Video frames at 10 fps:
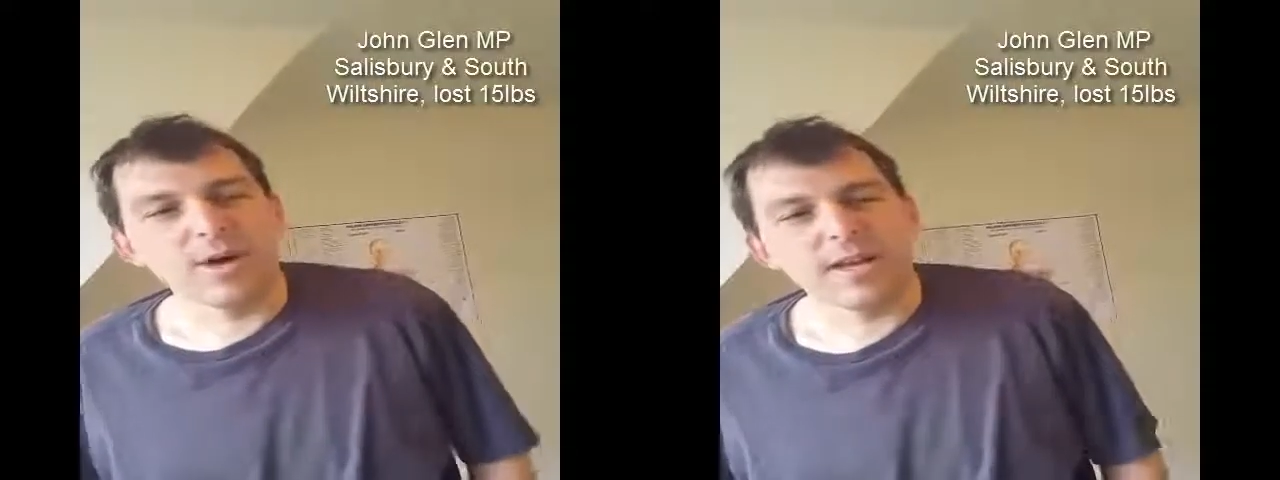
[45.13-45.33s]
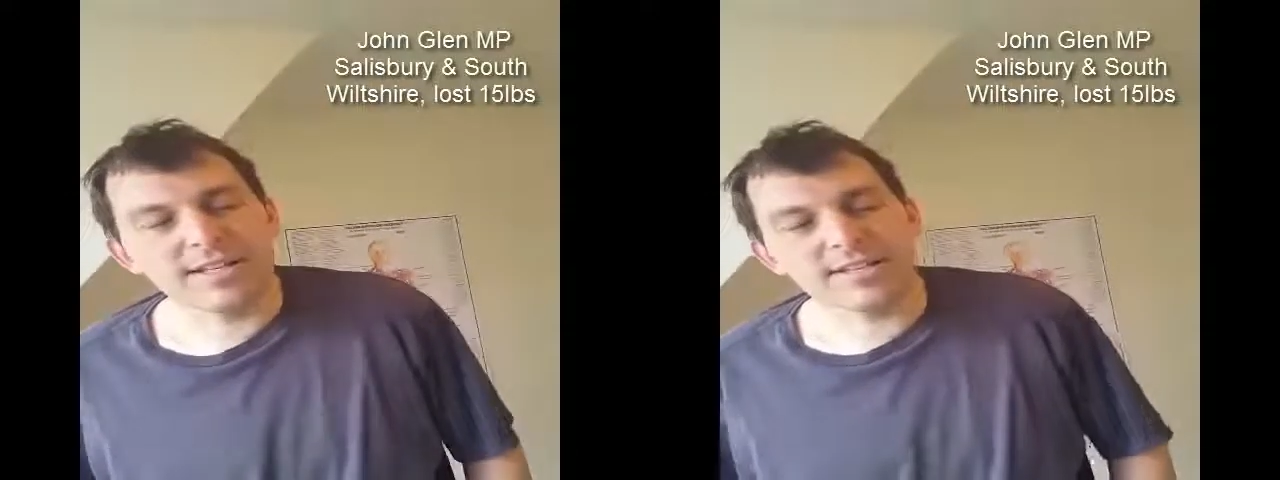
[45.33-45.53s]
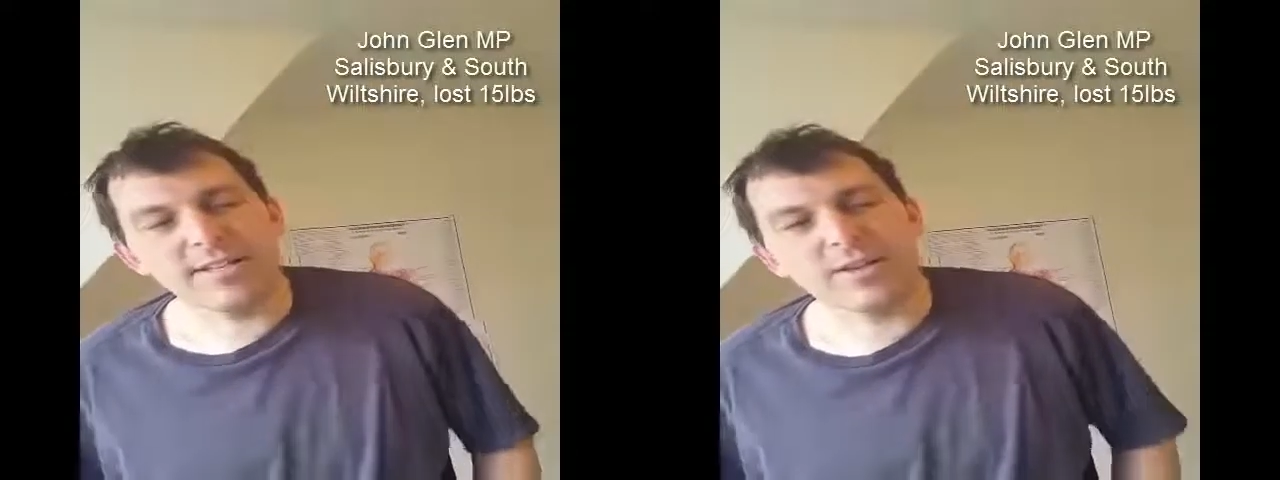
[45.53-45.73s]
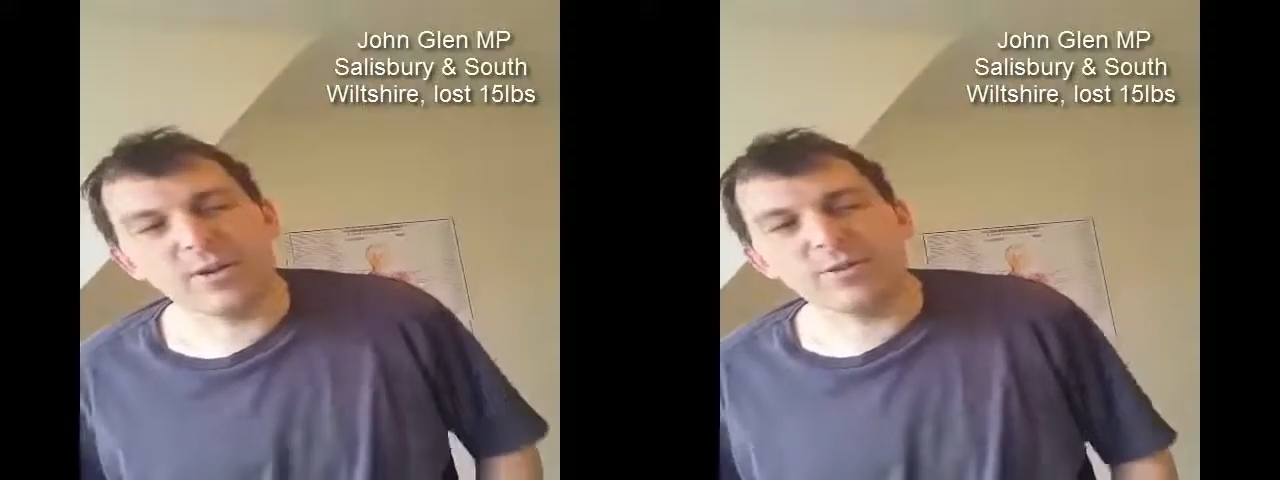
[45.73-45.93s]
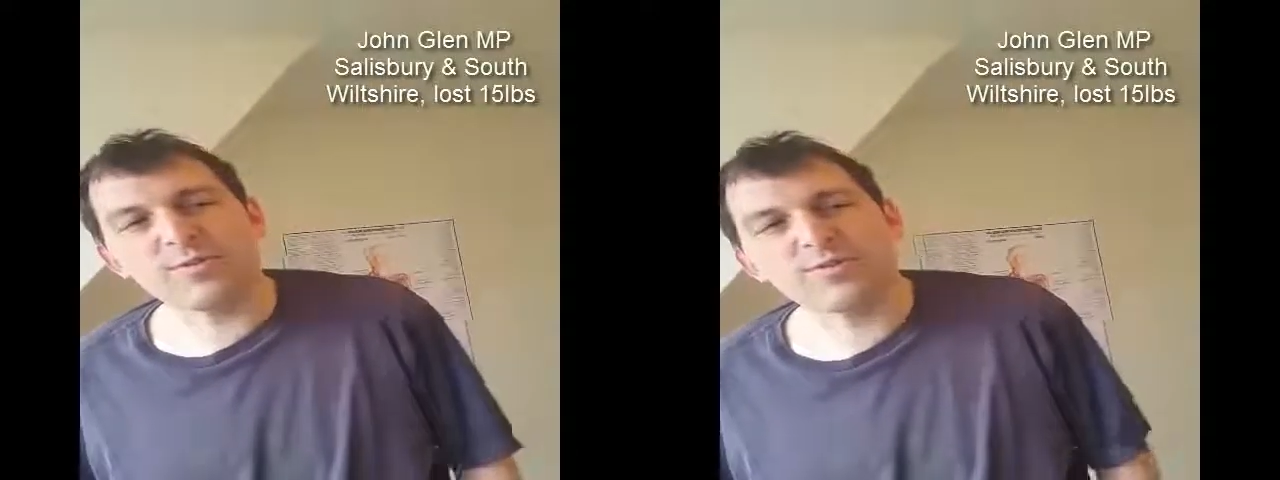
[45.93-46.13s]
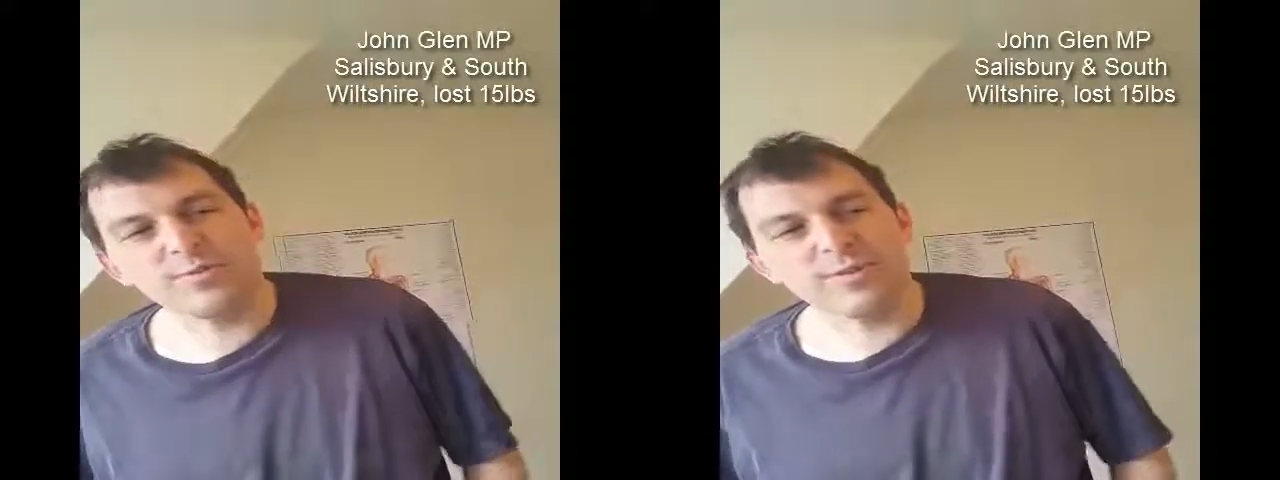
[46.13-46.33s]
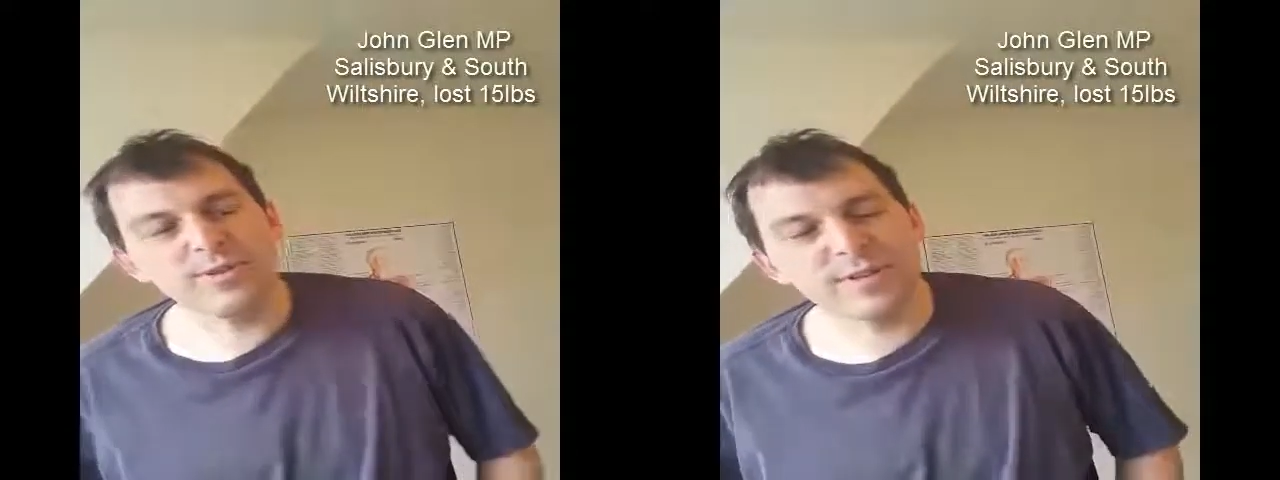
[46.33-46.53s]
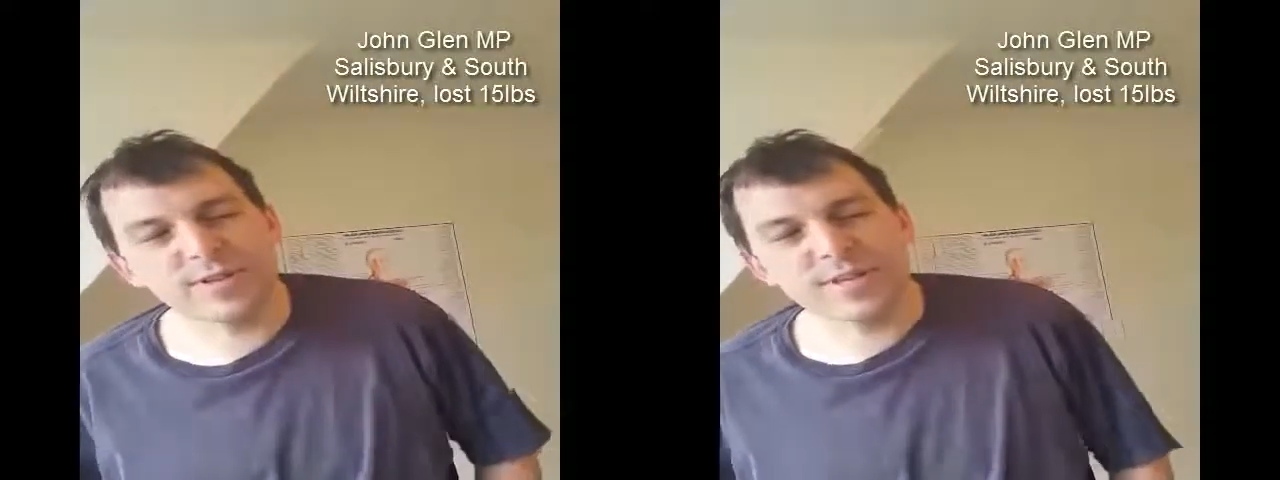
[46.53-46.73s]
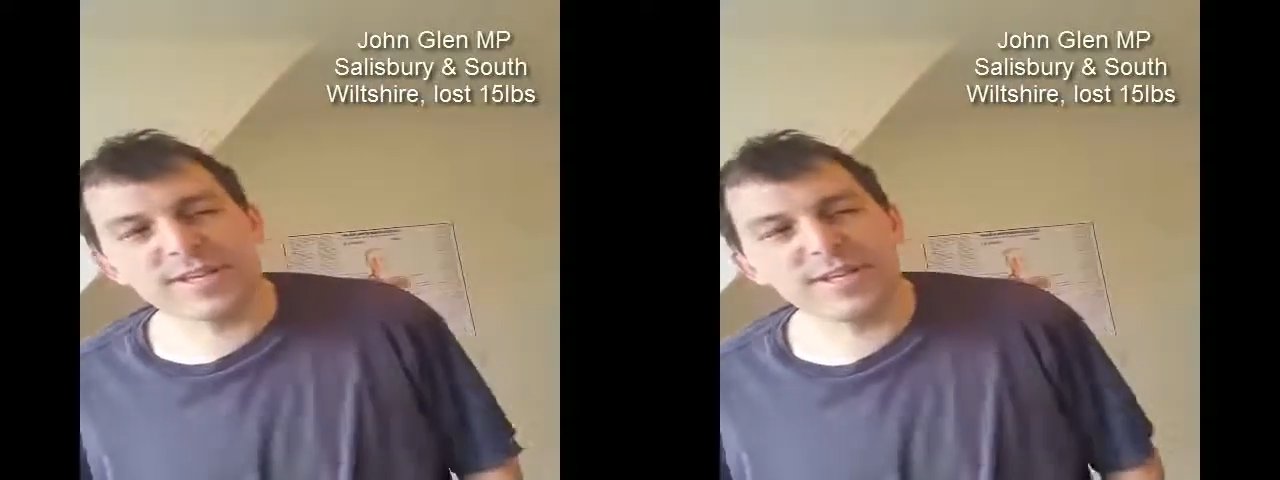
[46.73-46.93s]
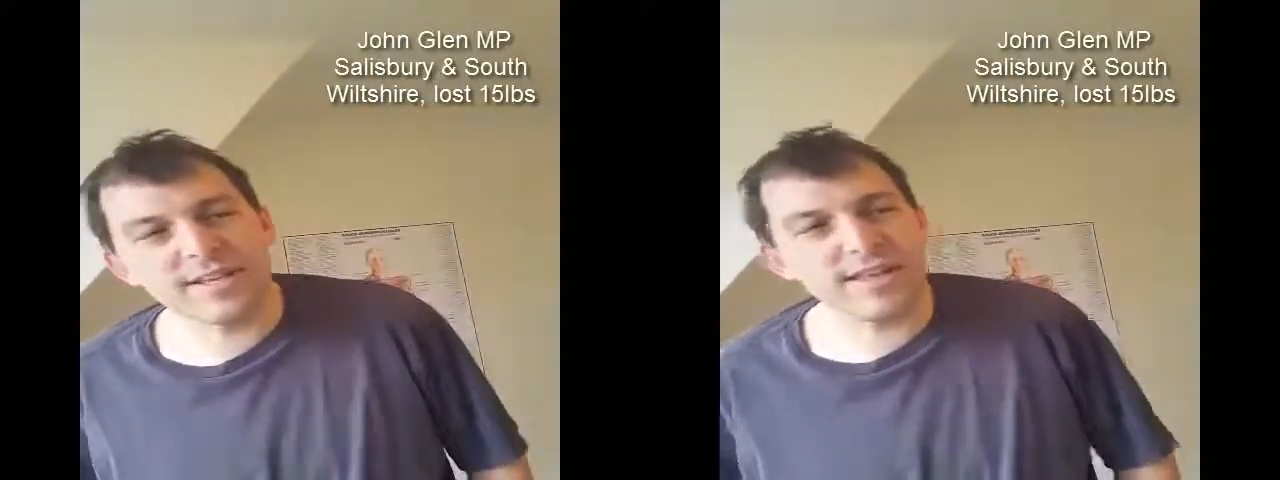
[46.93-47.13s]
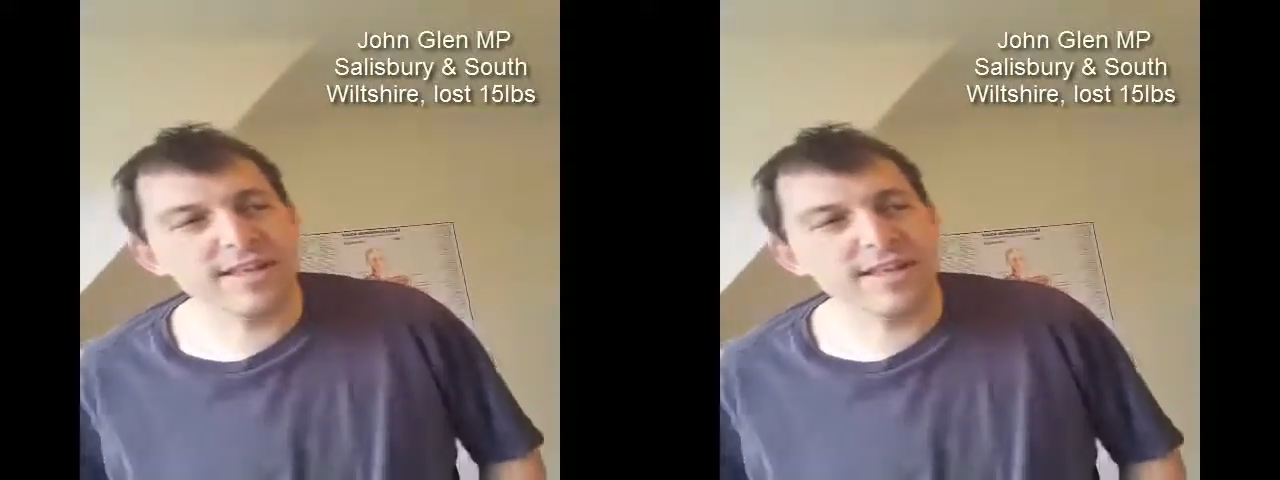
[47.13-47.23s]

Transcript: Well, I set the goal of losing